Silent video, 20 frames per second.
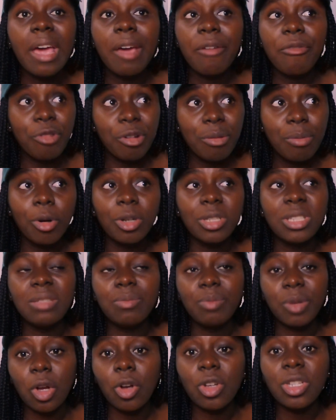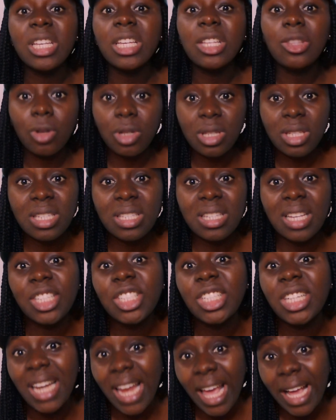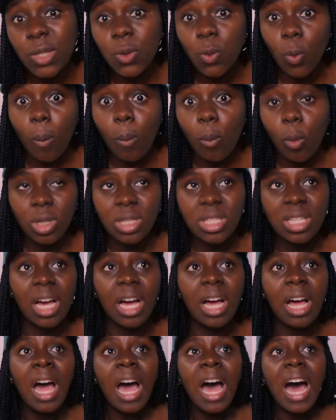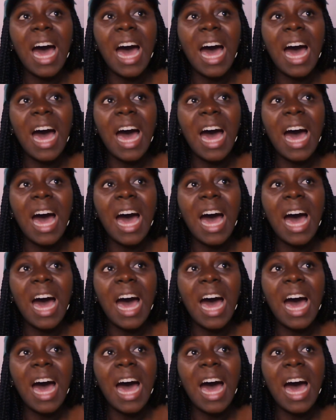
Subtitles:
every morning because he noticed that she likes warm water,